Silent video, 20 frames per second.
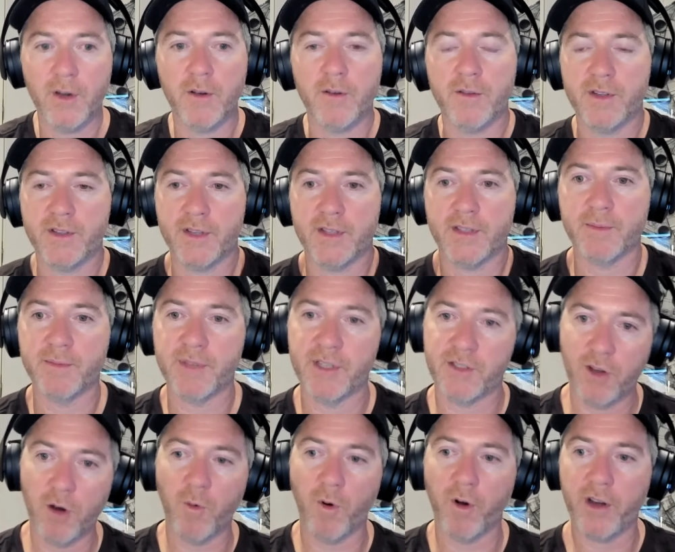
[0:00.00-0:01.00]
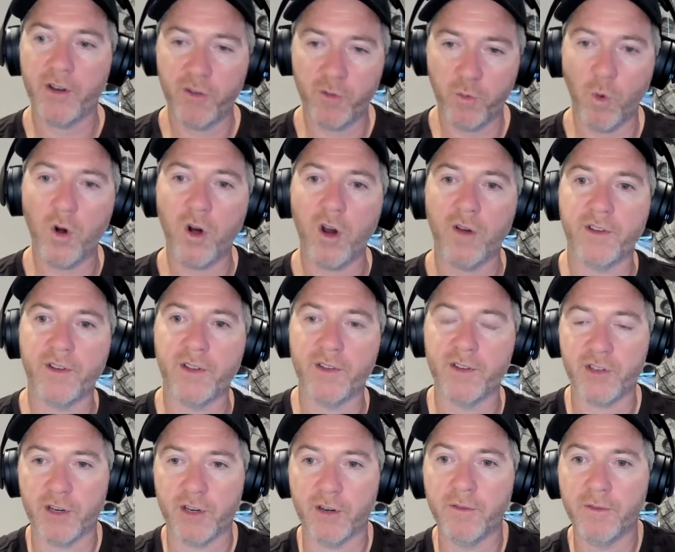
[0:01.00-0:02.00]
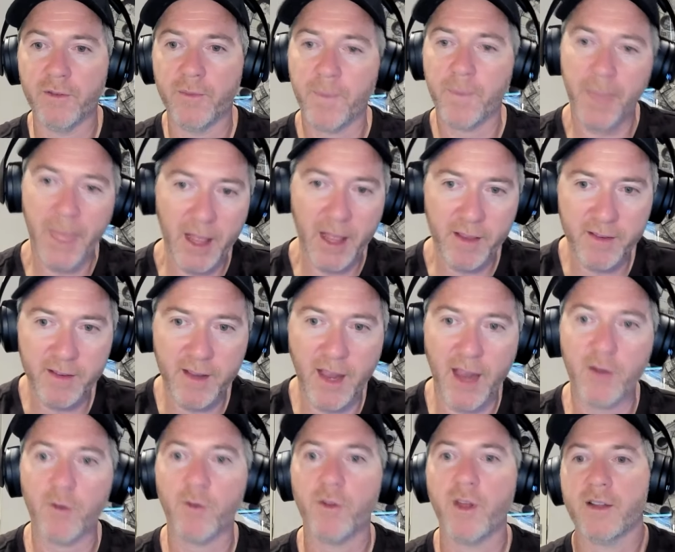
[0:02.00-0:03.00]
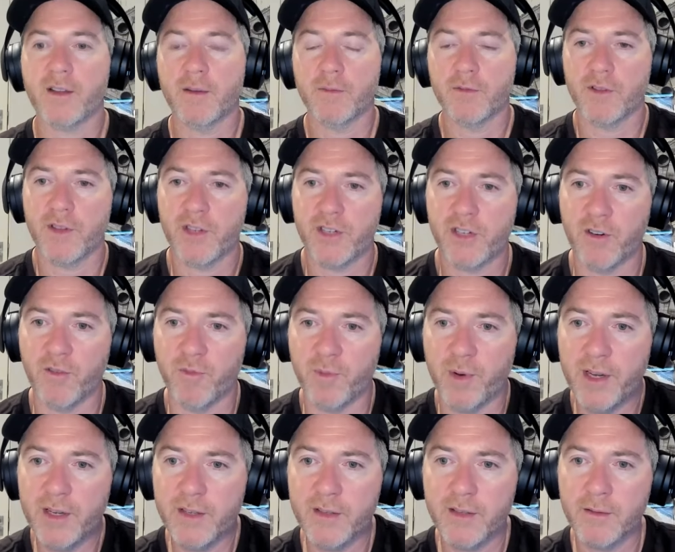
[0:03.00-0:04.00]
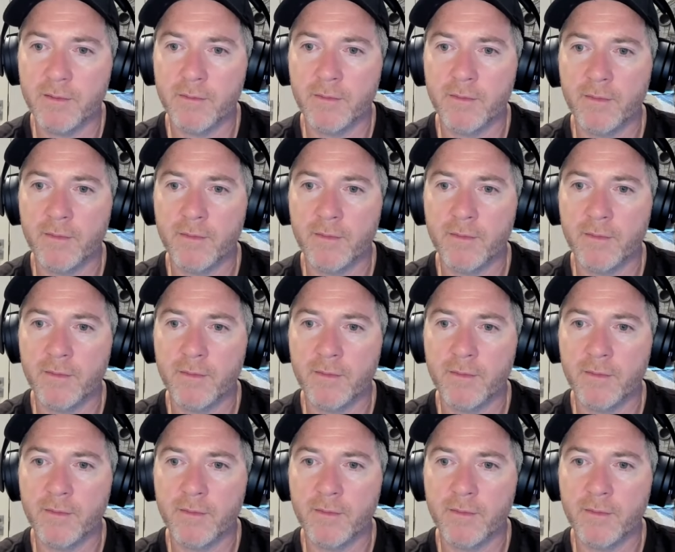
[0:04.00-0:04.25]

The system says, don't worry, just walk over to the shelf and scan all the items on the shelf, please.